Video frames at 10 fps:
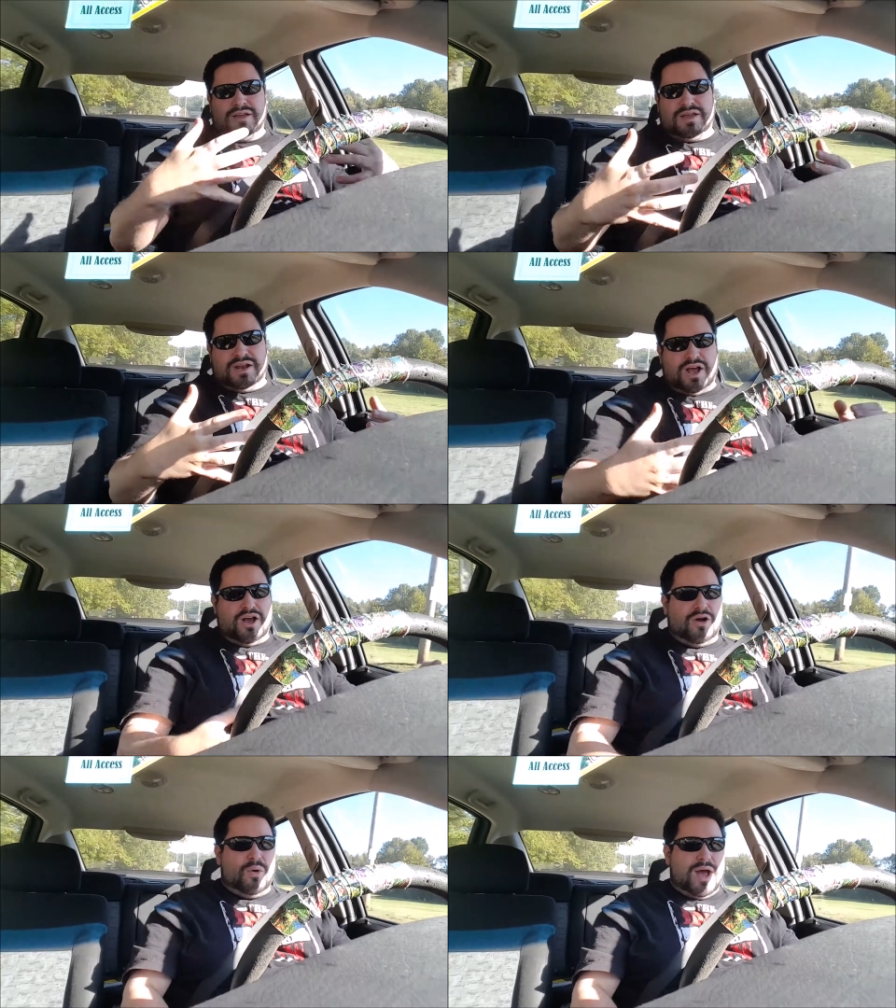you
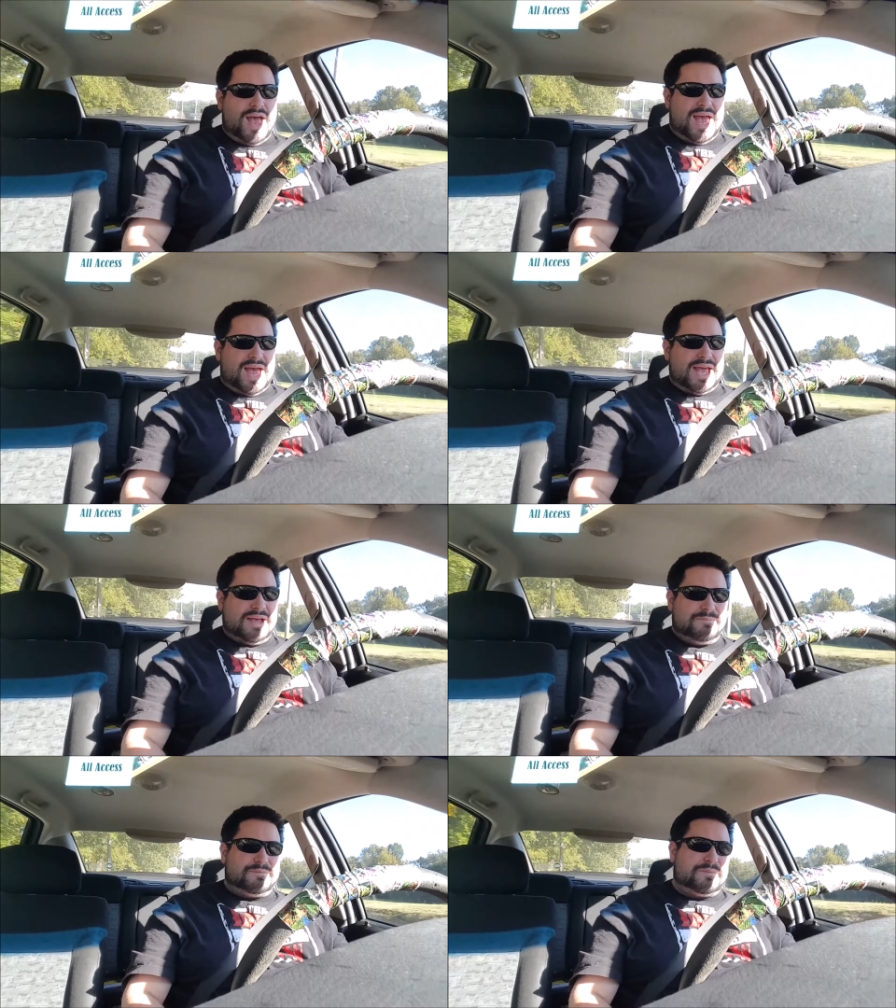know,
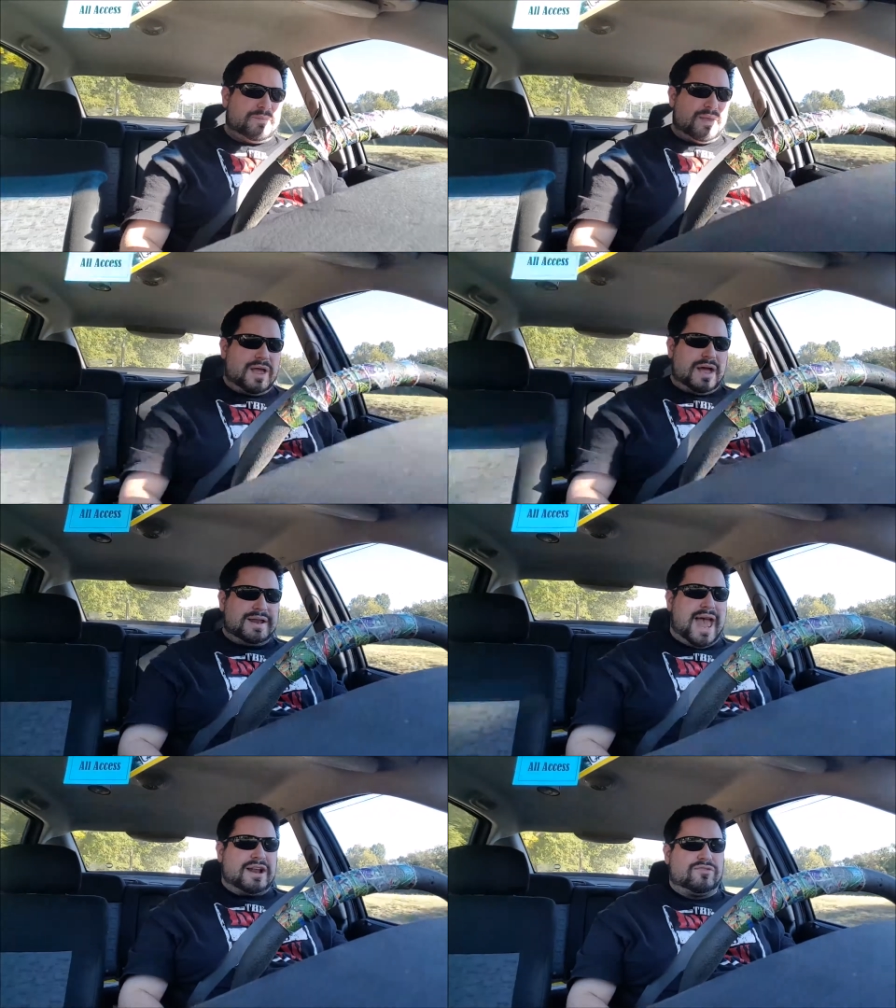a a
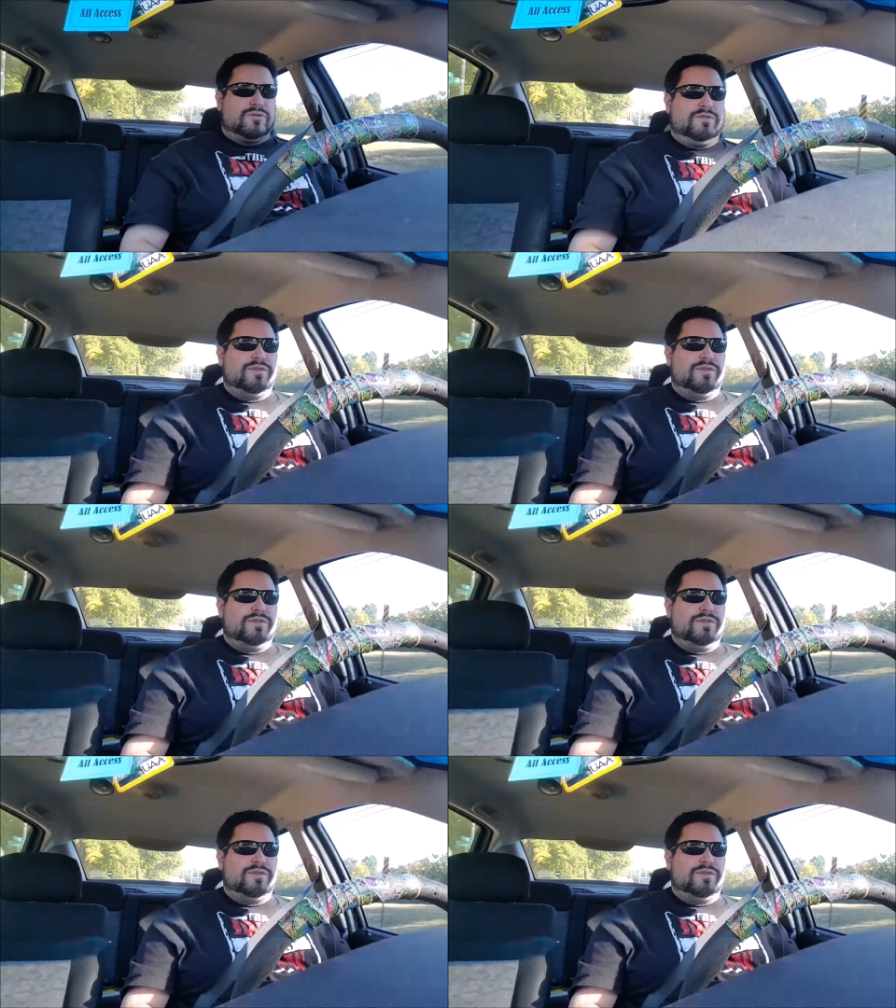natural